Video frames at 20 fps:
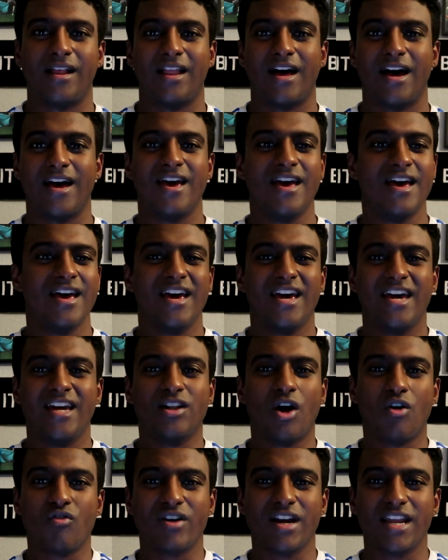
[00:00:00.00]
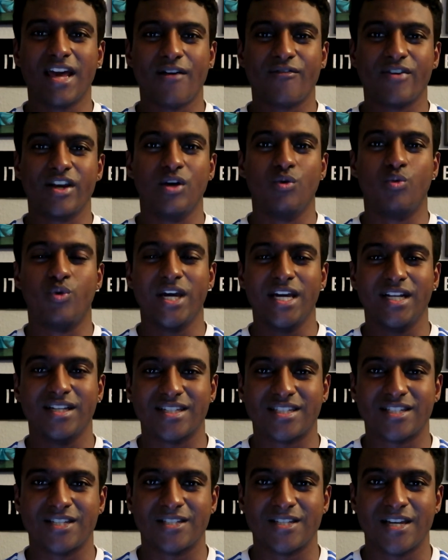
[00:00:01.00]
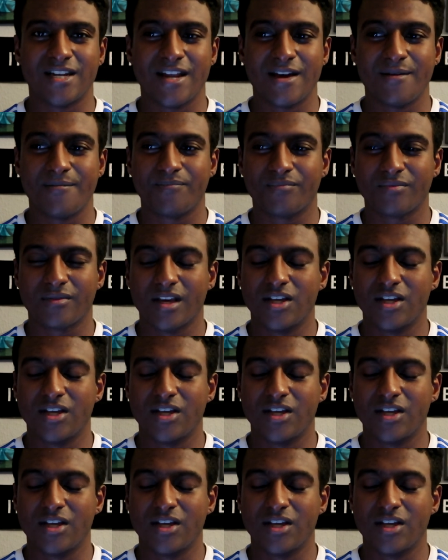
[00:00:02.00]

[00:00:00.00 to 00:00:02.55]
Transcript: Like, he don't really have any weaknesses in him.